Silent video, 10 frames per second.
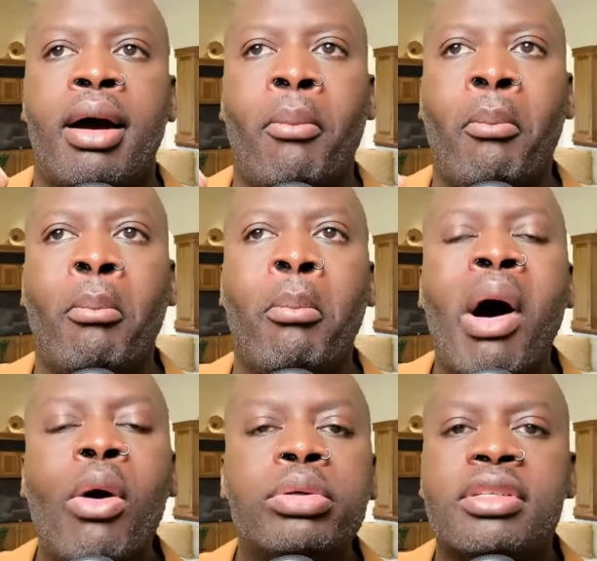
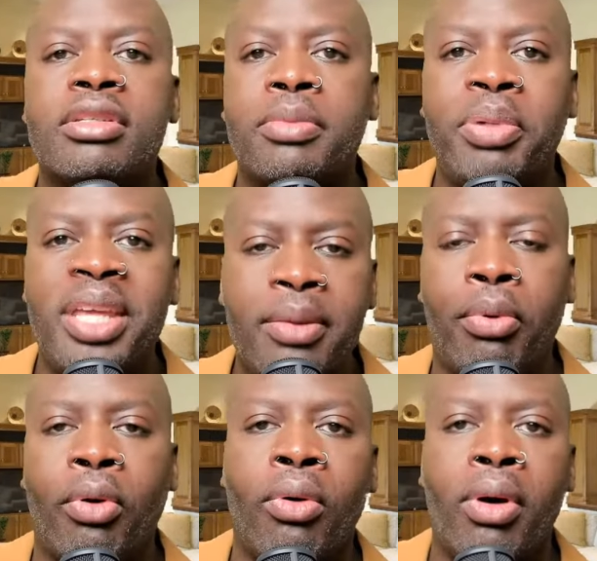most
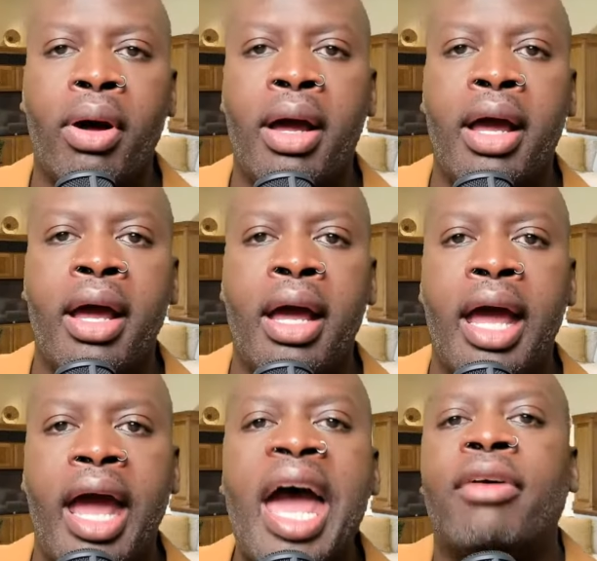people
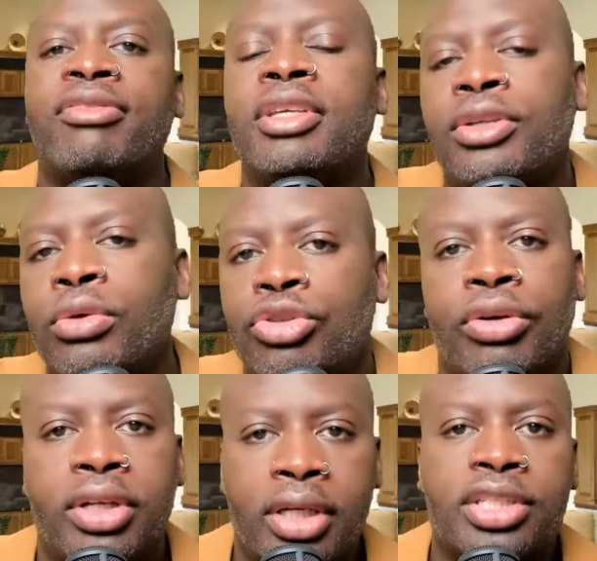have to do
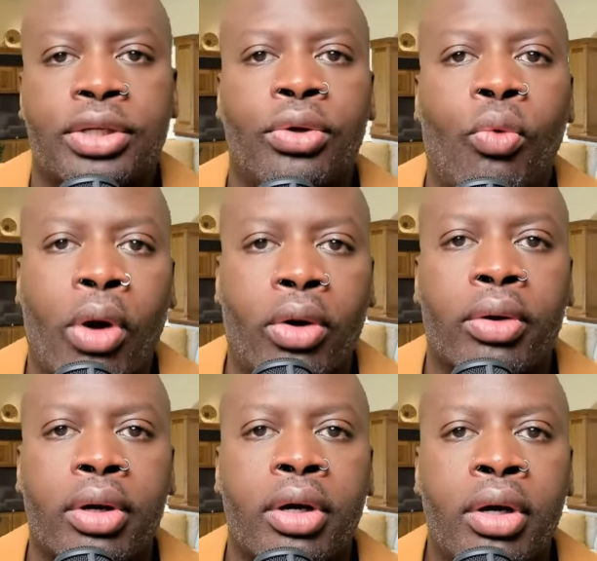traditional
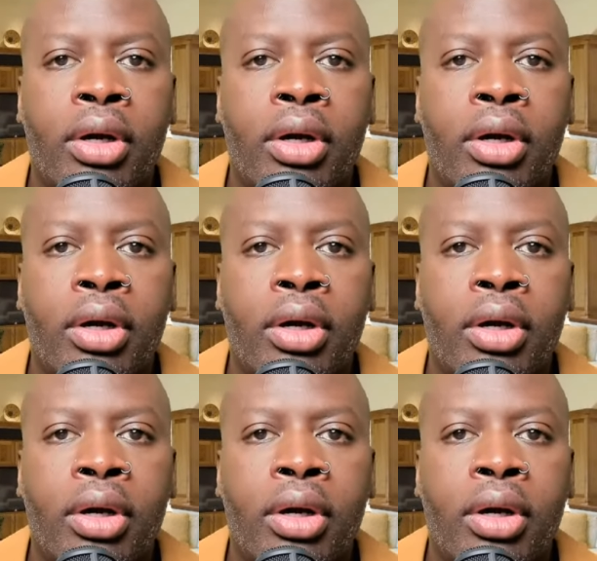work,